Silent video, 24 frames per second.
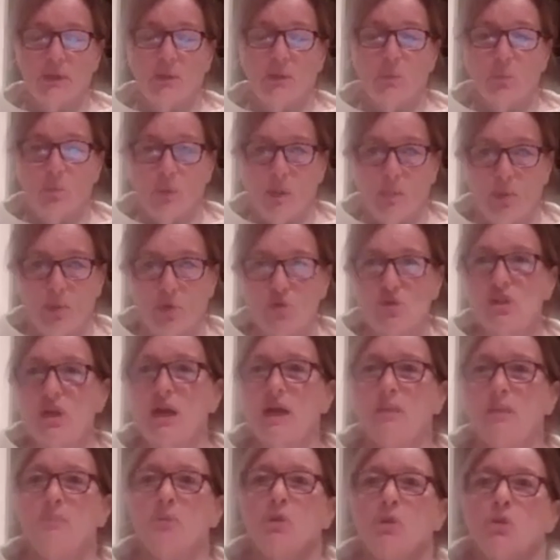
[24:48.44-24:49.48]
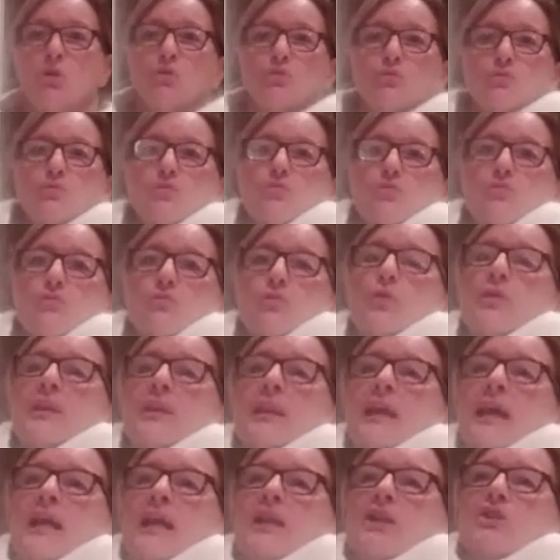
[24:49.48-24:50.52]
One more time, drawing
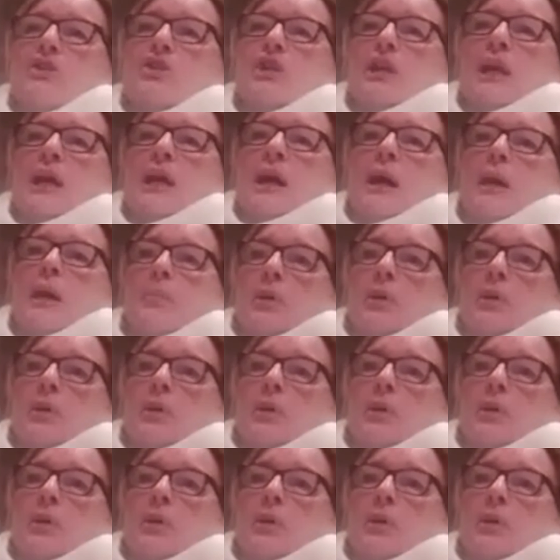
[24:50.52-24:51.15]
the energy up,